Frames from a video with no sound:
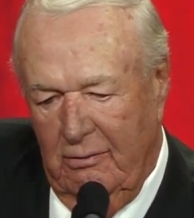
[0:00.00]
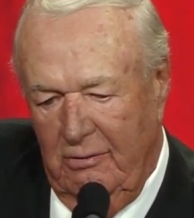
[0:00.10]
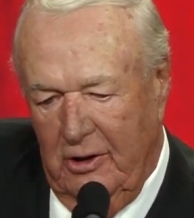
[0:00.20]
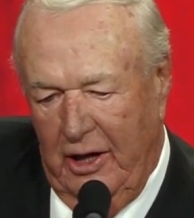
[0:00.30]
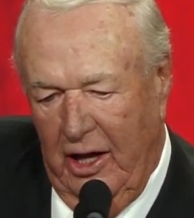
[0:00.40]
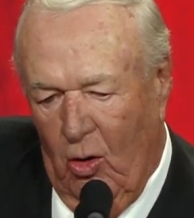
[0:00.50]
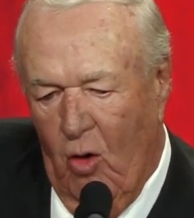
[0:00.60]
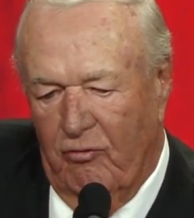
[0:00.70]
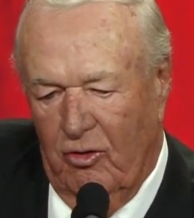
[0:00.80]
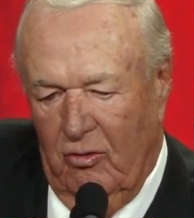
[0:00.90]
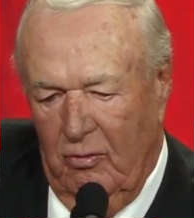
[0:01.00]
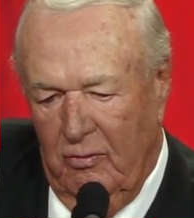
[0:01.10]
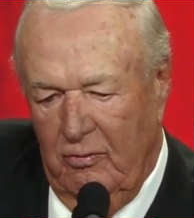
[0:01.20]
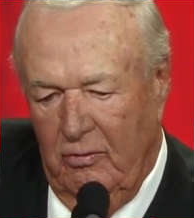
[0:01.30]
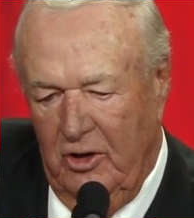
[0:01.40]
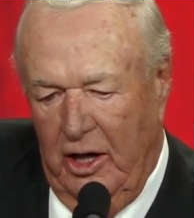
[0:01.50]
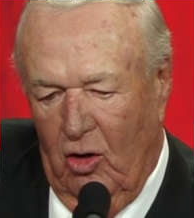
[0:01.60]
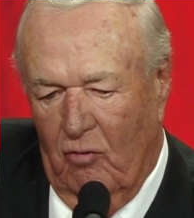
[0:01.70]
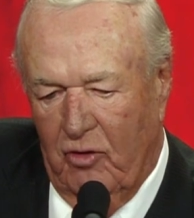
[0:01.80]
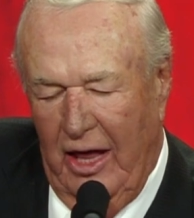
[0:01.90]
you get over
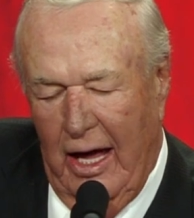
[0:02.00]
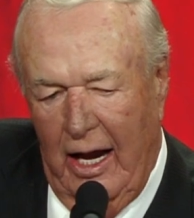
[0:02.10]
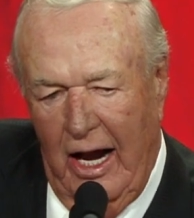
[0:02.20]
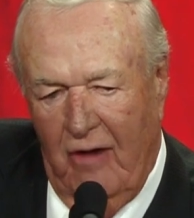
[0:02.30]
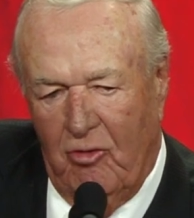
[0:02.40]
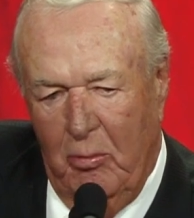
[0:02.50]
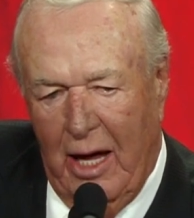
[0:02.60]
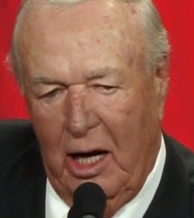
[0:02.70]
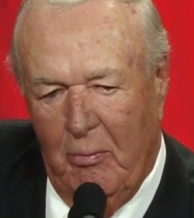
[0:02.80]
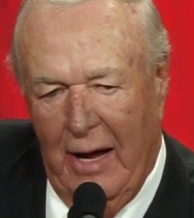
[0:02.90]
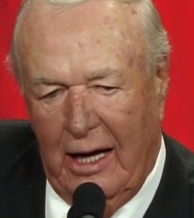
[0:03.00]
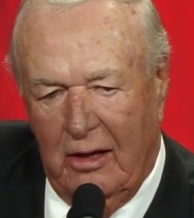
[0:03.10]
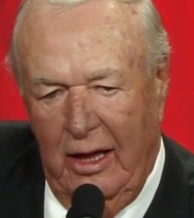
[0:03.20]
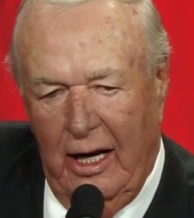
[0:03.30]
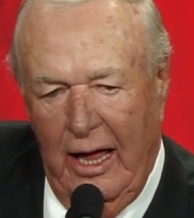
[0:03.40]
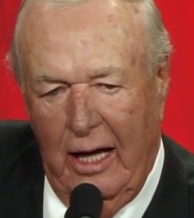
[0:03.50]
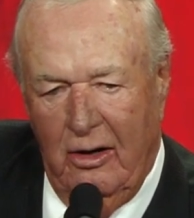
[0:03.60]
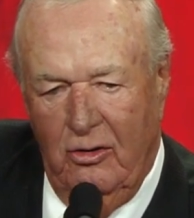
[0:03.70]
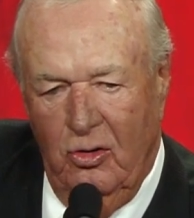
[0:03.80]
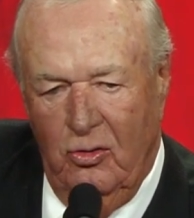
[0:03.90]
that, everybody back then had to
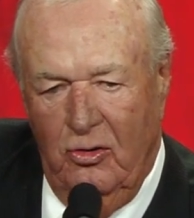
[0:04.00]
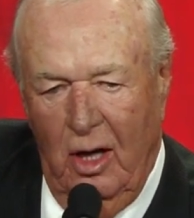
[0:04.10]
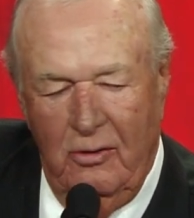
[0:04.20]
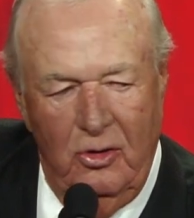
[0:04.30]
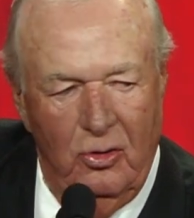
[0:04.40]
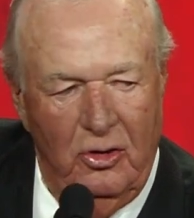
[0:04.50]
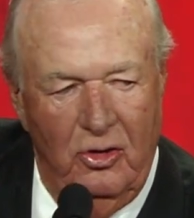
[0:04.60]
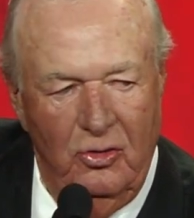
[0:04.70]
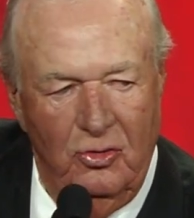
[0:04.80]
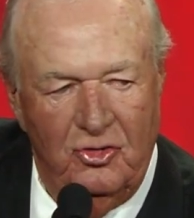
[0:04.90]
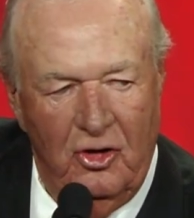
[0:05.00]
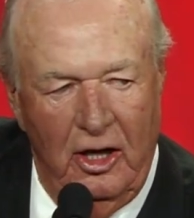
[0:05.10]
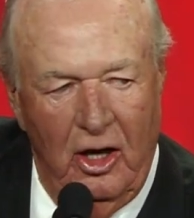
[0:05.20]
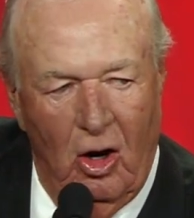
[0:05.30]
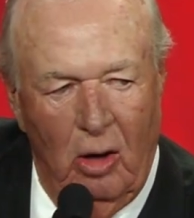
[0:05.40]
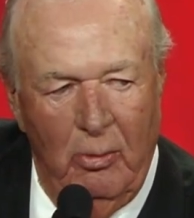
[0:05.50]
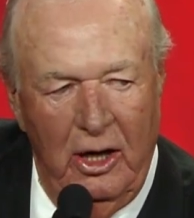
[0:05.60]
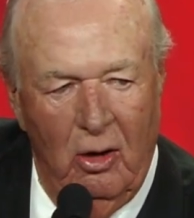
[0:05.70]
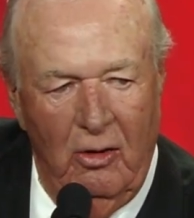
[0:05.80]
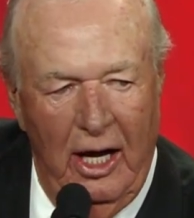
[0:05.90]
do a deuce in the Army
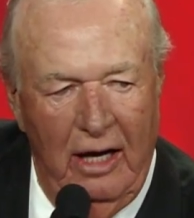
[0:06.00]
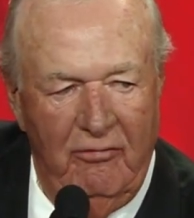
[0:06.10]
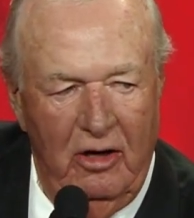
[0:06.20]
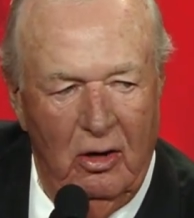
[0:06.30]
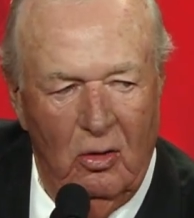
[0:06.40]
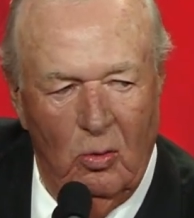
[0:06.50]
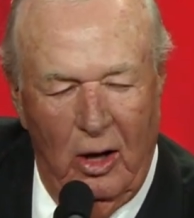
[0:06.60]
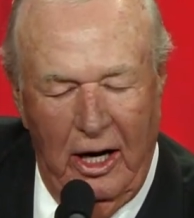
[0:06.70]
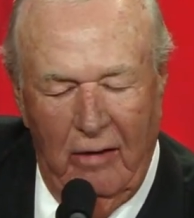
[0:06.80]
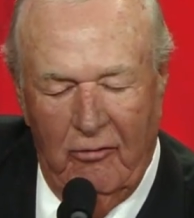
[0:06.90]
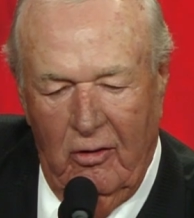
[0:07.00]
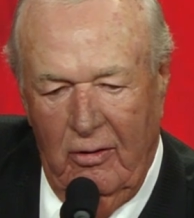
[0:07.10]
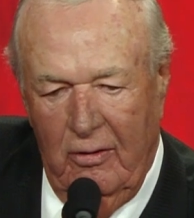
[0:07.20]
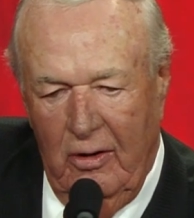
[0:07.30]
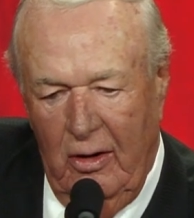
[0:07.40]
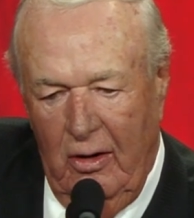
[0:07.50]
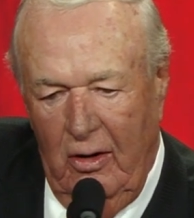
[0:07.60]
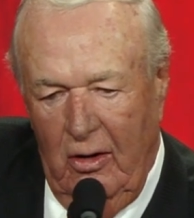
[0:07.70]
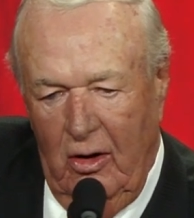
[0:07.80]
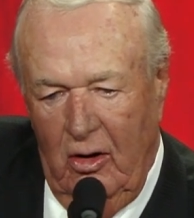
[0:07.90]
or Navy or whatever.
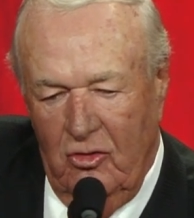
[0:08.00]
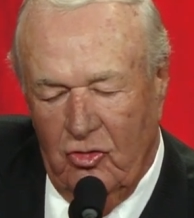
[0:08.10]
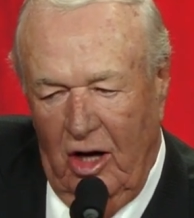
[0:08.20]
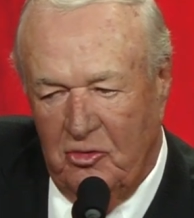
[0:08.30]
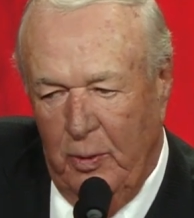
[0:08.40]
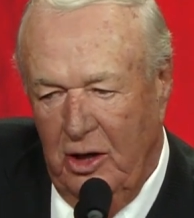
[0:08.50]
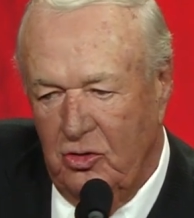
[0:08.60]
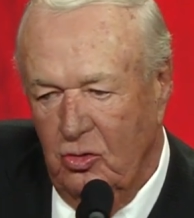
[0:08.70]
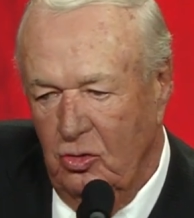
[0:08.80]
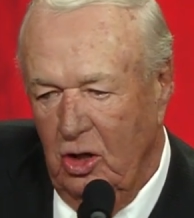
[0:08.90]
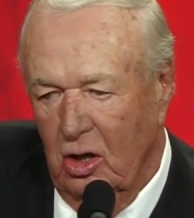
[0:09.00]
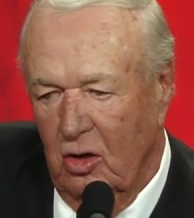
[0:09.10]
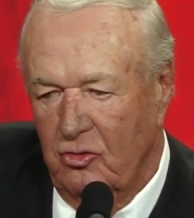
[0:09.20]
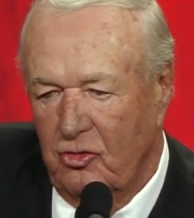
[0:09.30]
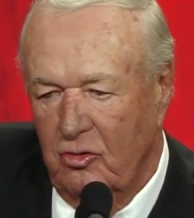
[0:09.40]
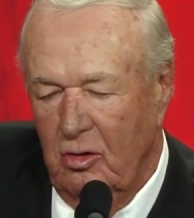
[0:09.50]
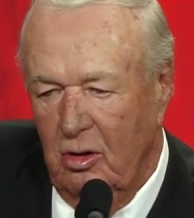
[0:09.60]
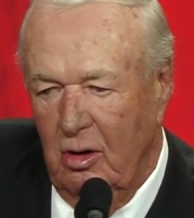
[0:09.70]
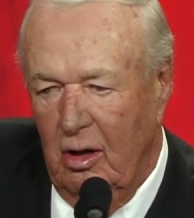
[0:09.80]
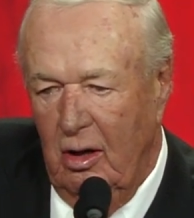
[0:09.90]
So I spent 2 years.
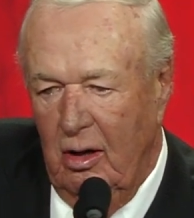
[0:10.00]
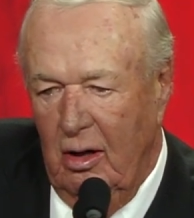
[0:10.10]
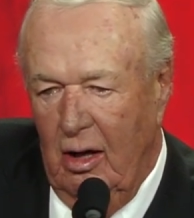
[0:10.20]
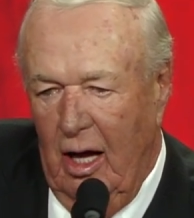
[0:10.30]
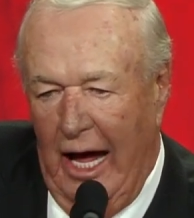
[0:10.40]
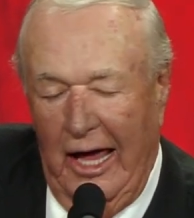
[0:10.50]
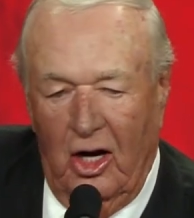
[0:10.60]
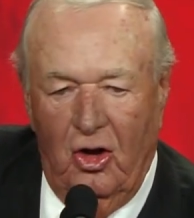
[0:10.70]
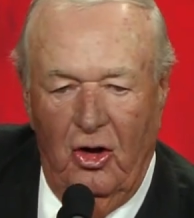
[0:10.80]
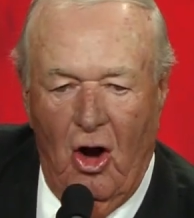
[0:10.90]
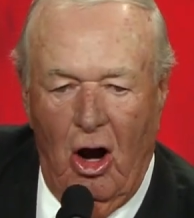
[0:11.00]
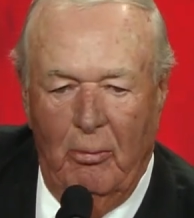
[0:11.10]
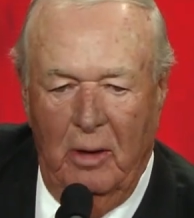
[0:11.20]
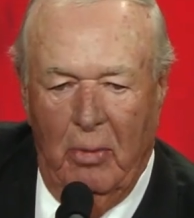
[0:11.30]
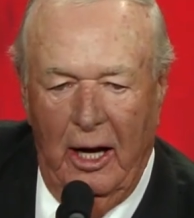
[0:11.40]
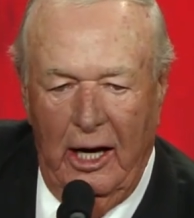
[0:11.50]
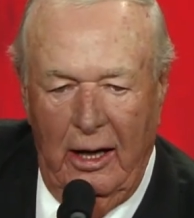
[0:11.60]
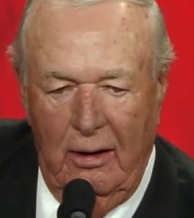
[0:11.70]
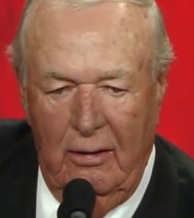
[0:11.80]
I had a good Army buddy.